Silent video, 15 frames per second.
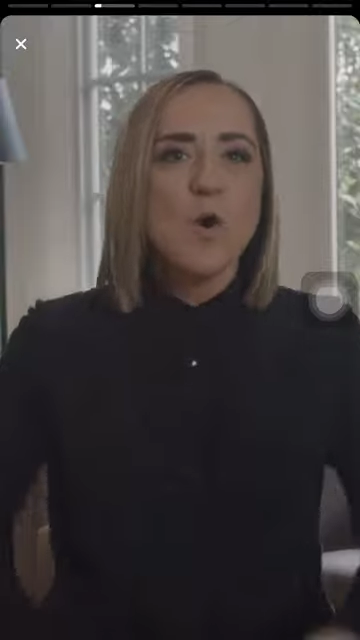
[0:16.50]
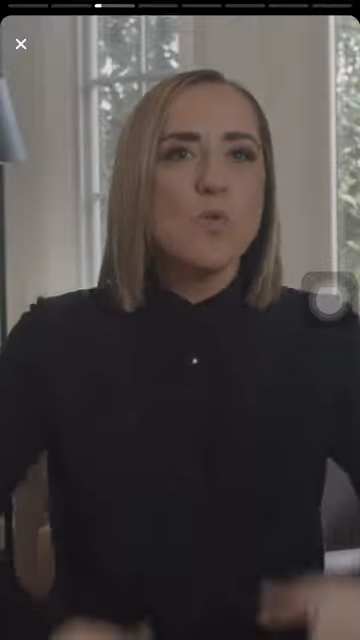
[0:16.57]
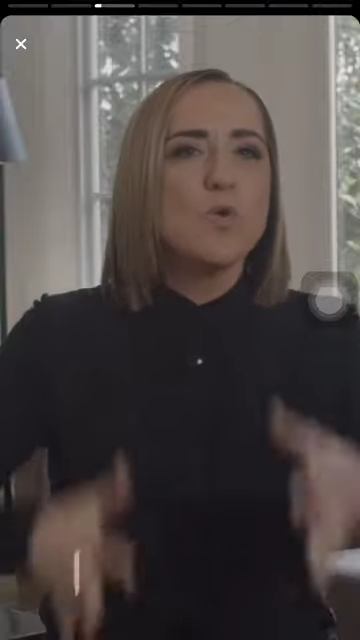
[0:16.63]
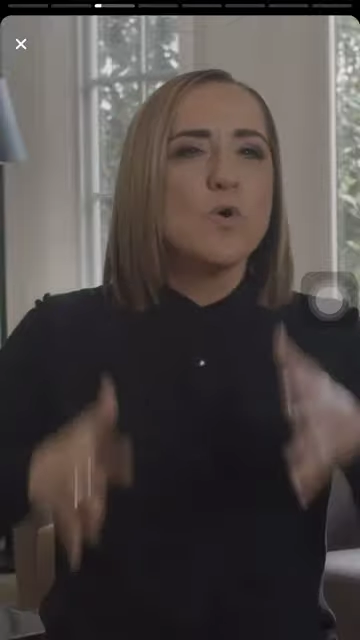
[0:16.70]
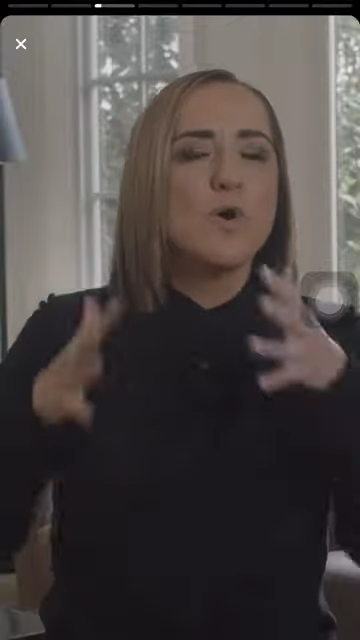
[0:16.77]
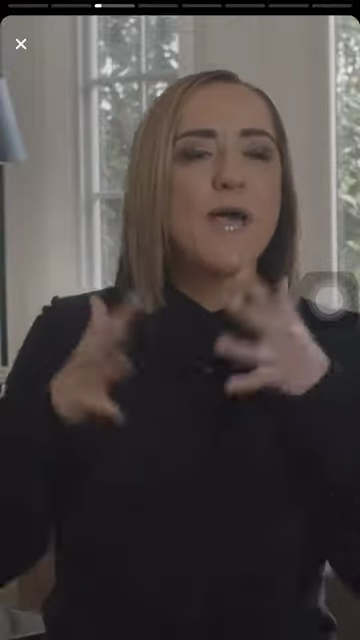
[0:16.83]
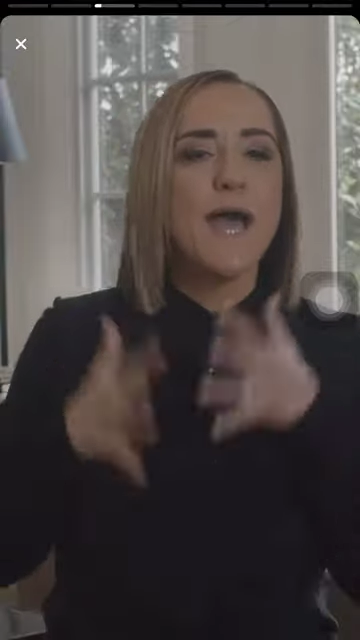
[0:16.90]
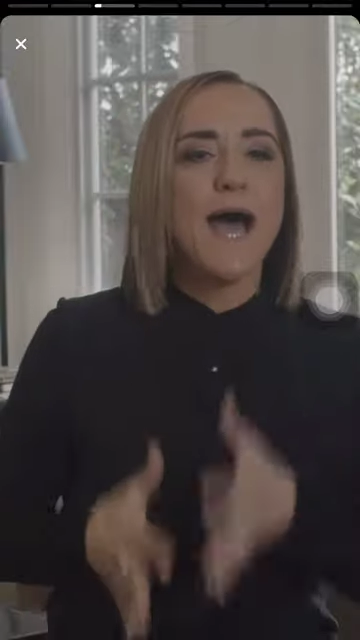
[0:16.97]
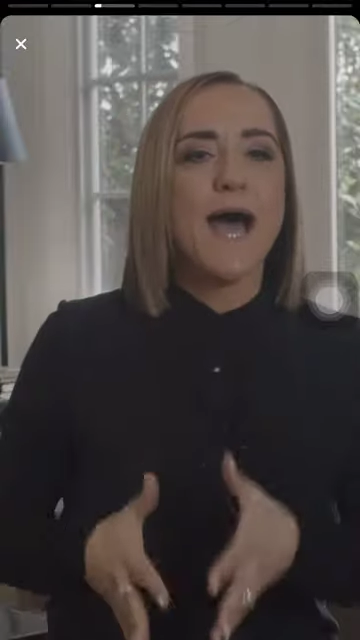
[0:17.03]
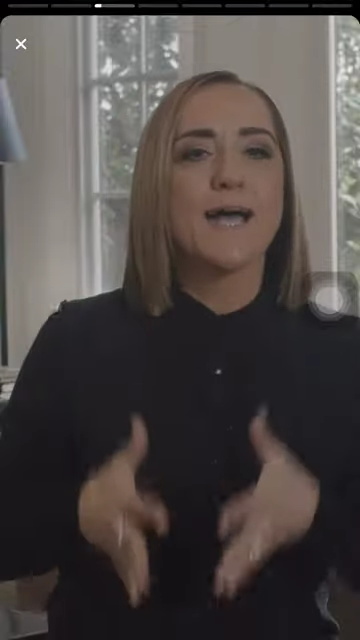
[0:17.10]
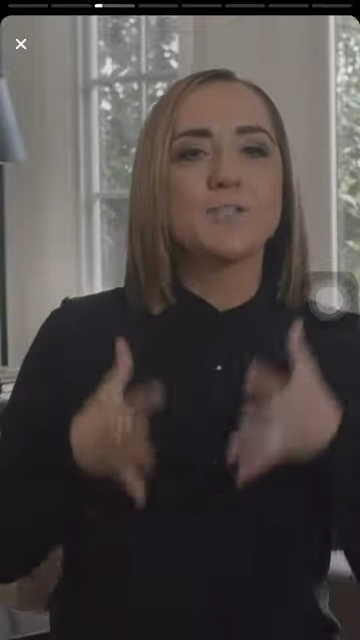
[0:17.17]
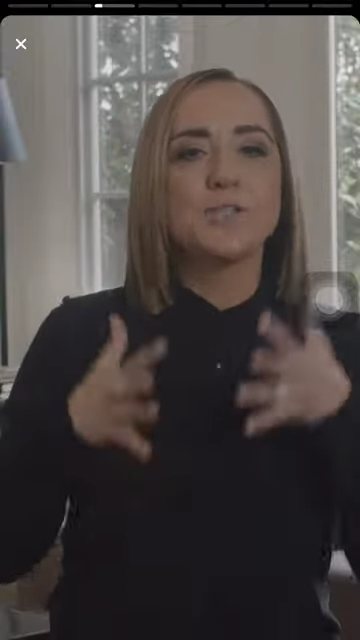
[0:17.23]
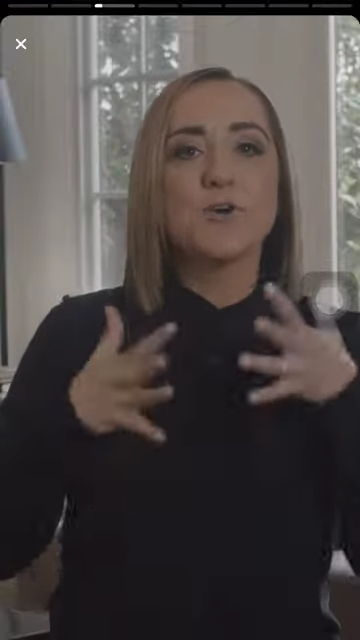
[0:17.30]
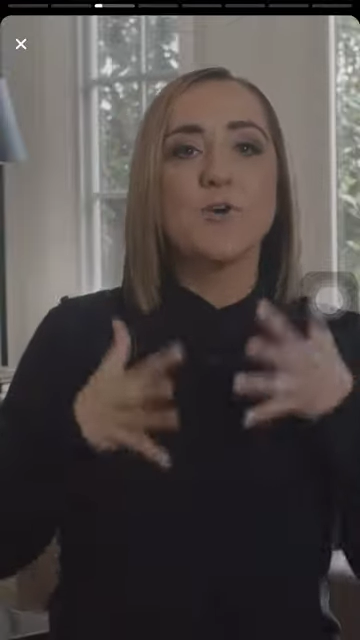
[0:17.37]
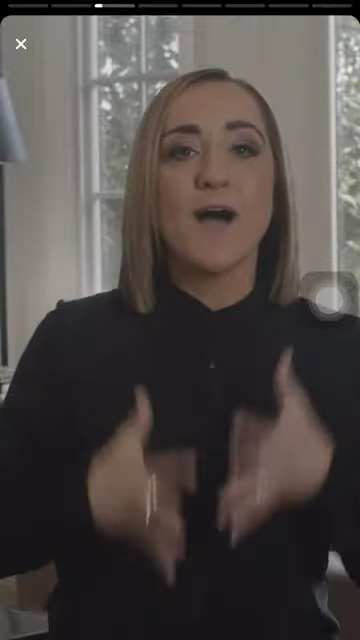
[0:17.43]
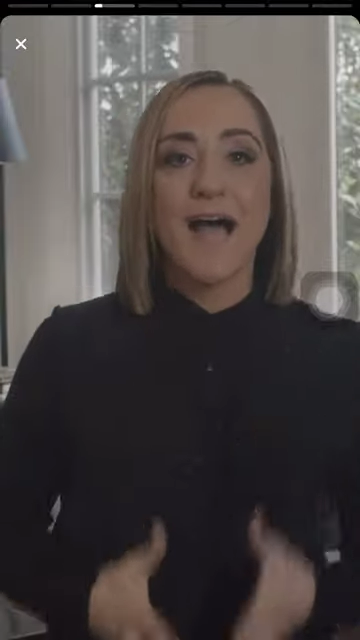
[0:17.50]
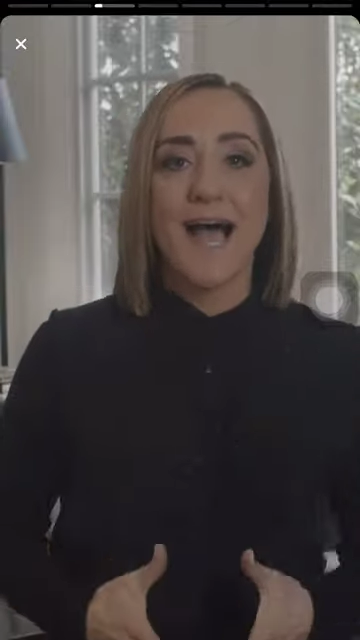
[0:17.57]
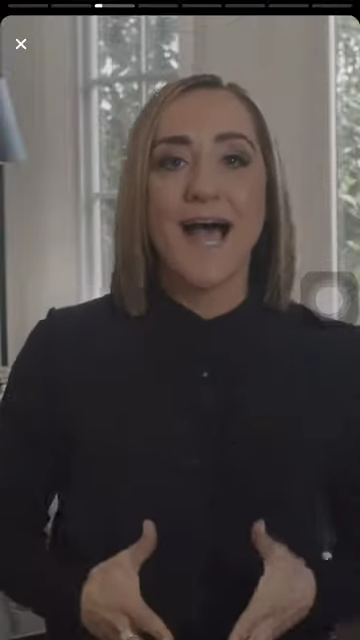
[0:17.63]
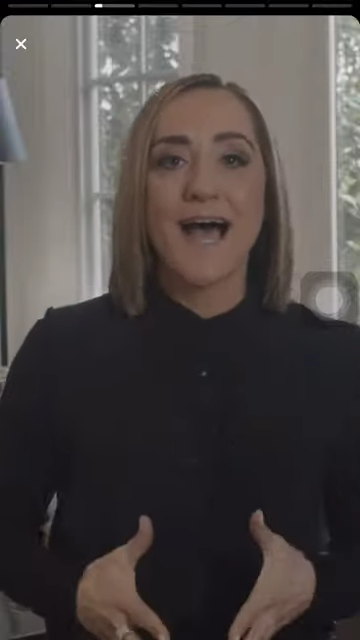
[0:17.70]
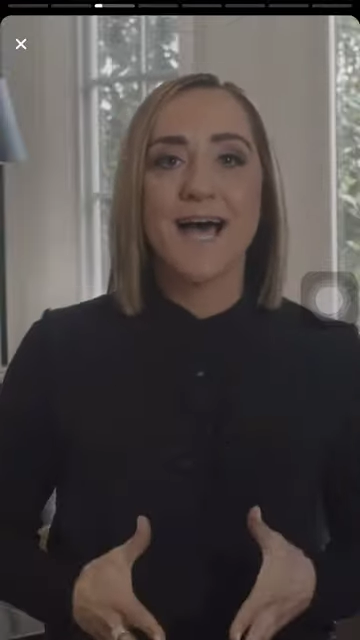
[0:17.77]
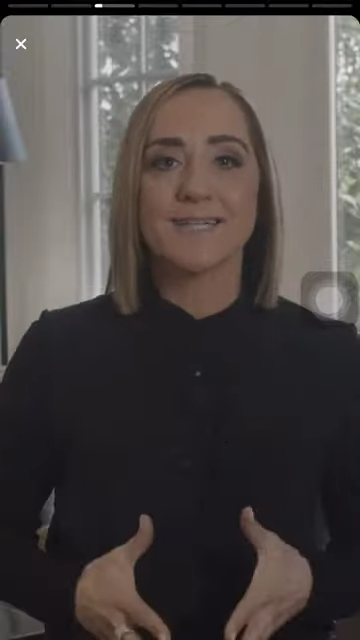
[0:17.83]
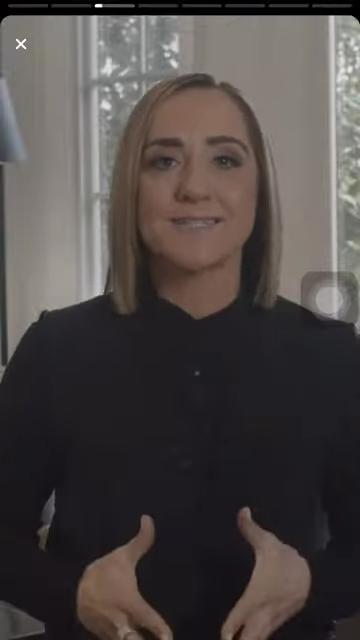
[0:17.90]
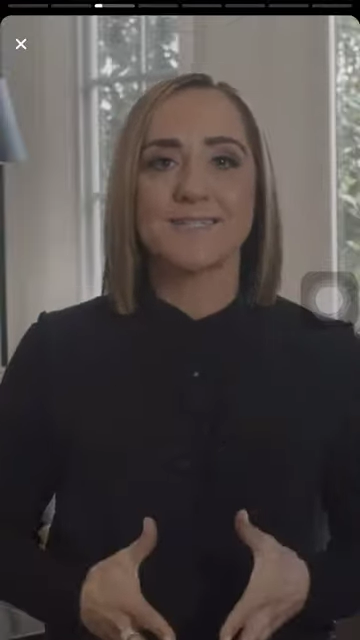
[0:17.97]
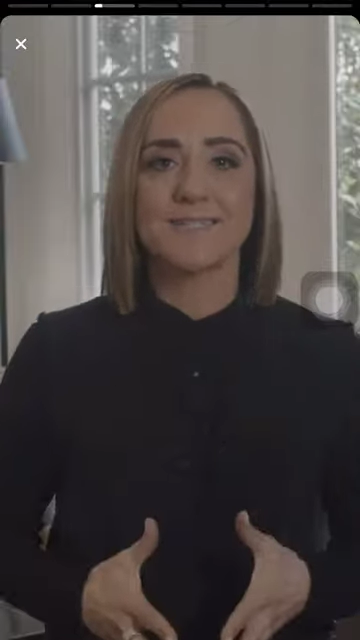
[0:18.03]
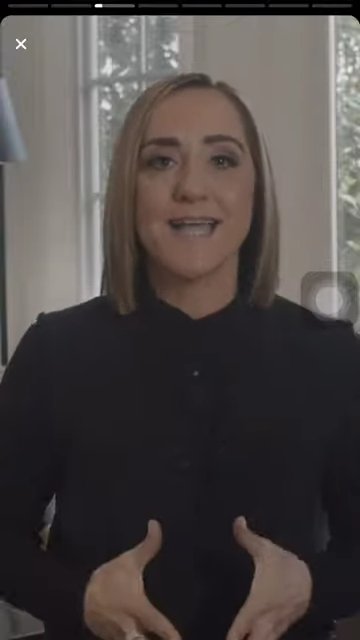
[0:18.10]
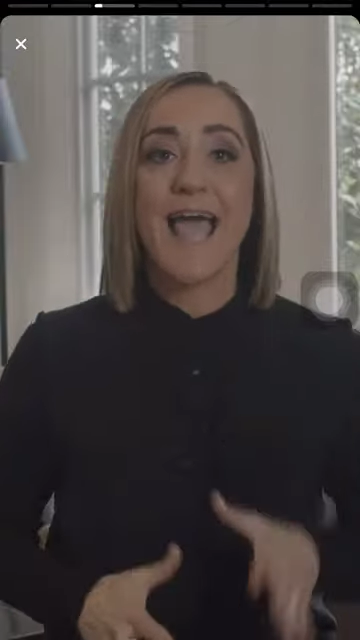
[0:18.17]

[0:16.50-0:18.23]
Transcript: will guard your hearts